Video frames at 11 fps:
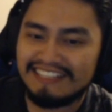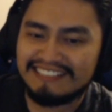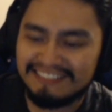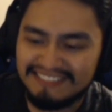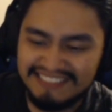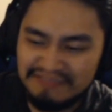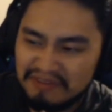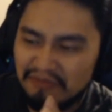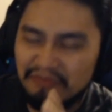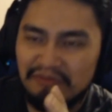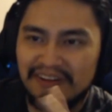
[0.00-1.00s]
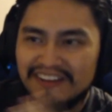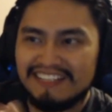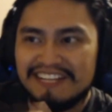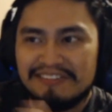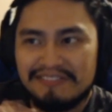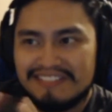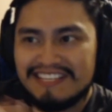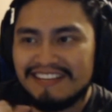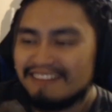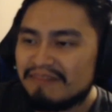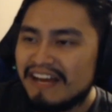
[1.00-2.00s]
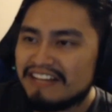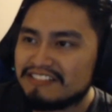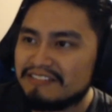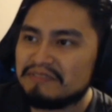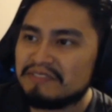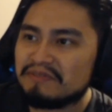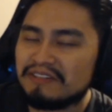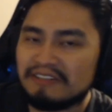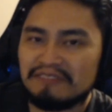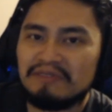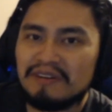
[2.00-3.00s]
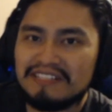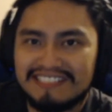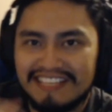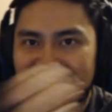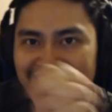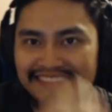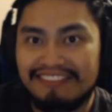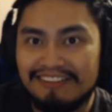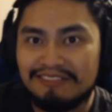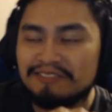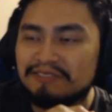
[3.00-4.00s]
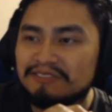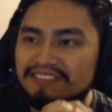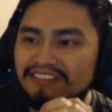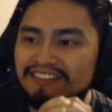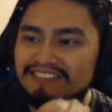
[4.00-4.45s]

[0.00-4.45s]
And so it's gonna be an interesting mashup between her voice and the original song.